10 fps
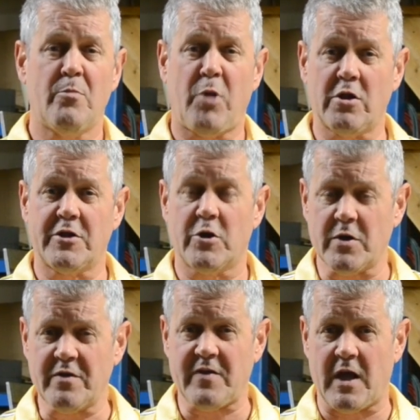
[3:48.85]

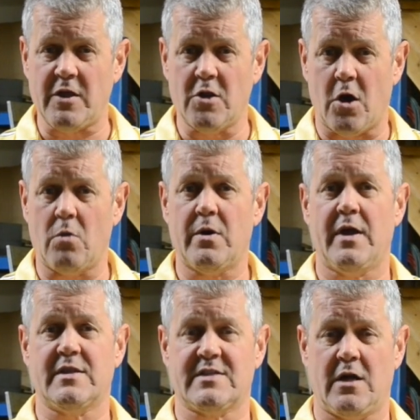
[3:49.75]
Polyurethane, though,
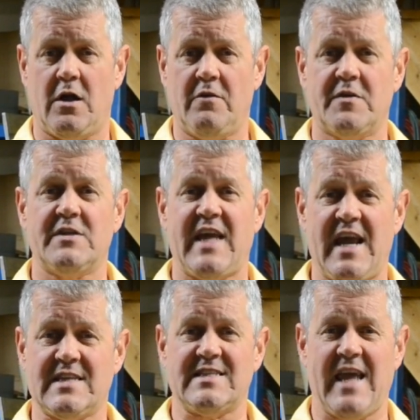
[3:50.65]
itself
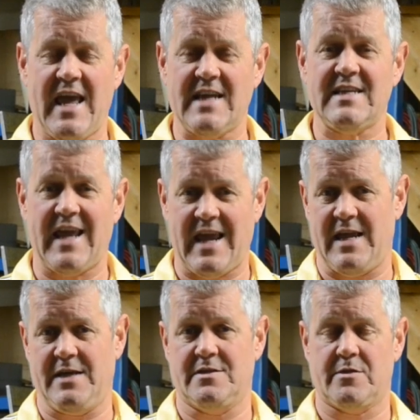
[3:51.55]
takes 10
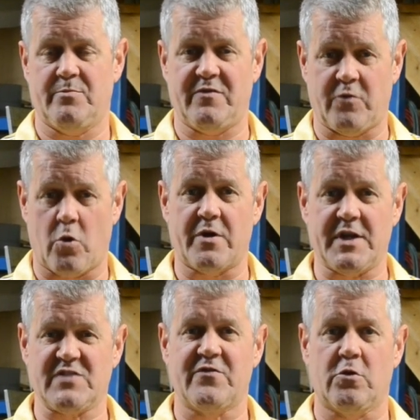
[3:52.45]
days before it
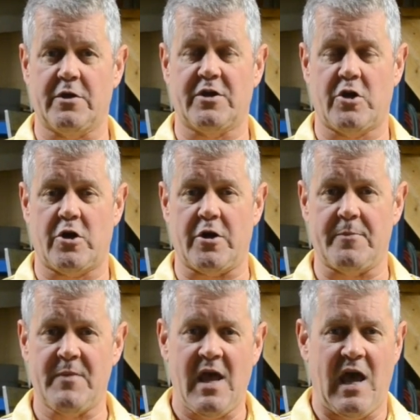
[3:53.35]
is fully cured.
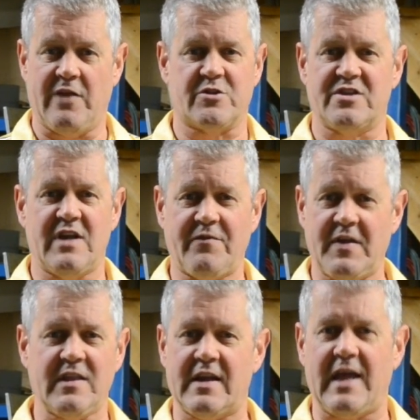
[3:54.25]
And there's
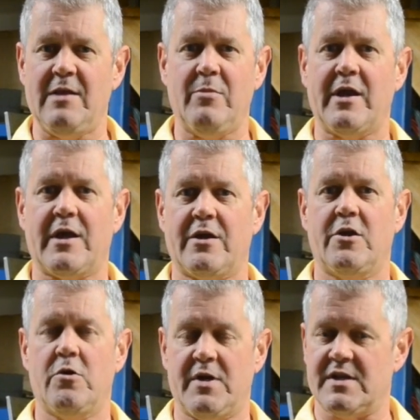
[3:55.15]
nothing that anybody can
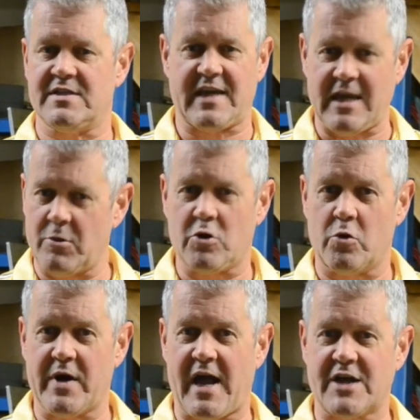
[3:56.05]
do. It is a chemical
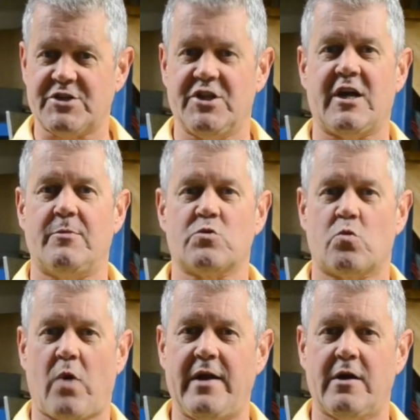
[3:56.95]
reaction that comes
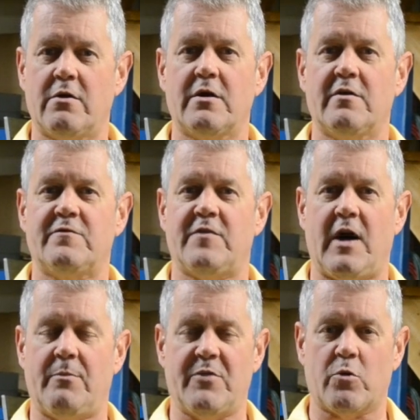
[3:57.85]
right out of
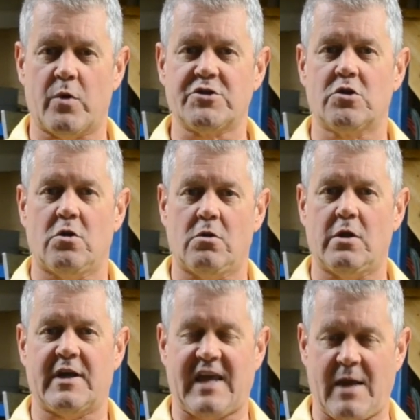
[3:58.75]
the
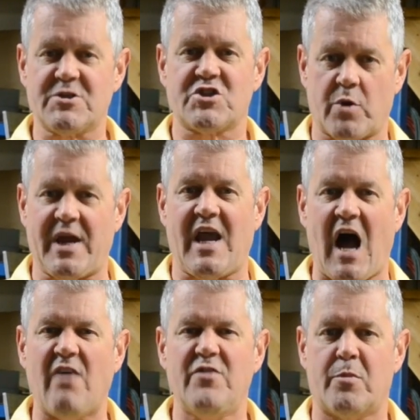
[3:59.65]
original chemistry
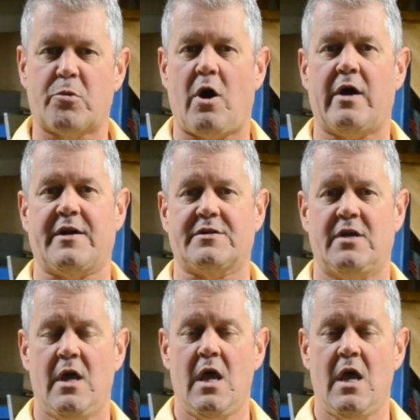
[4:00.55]
of the product.